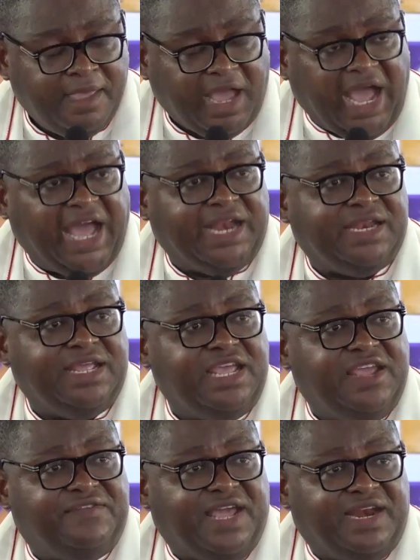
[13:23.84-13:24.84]
And
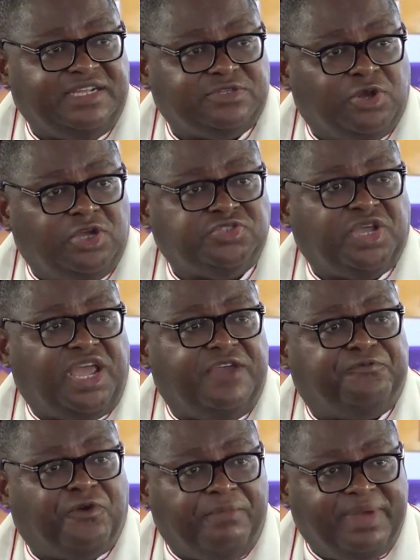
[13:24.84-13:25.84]
if there is also a
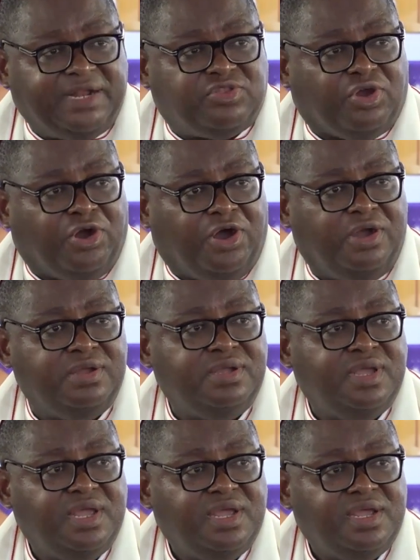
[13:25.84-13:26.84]
formator
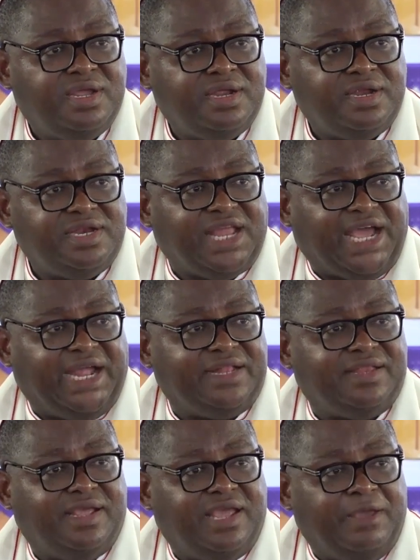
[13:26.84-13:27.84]
that
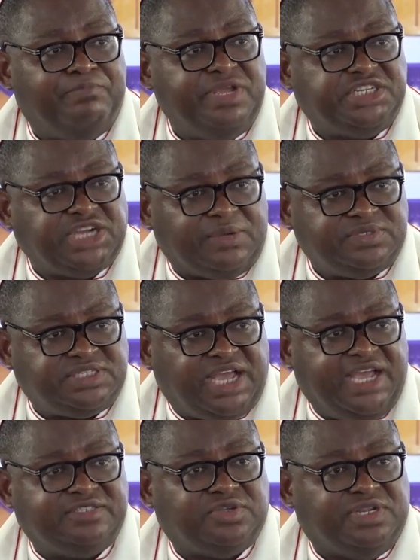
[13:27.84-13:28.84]
a bishop
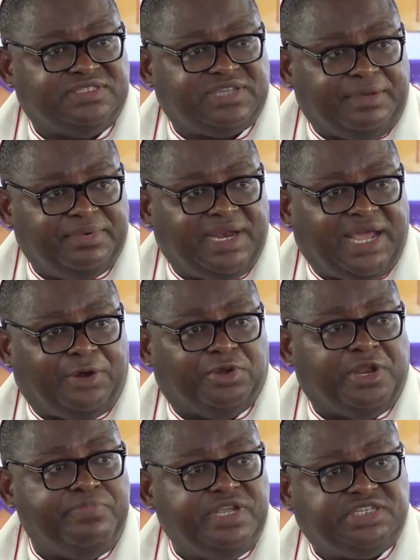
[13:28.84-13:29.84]
sends to the seminary or
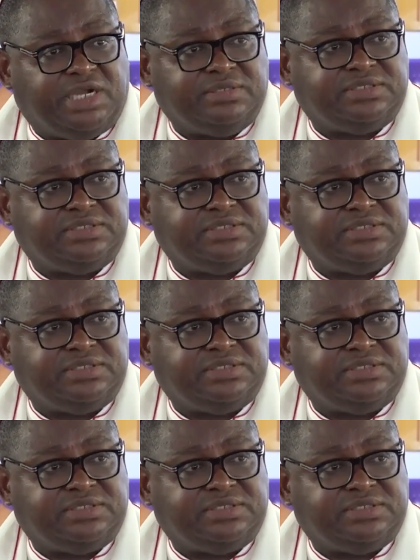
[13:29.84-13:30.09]
the bishop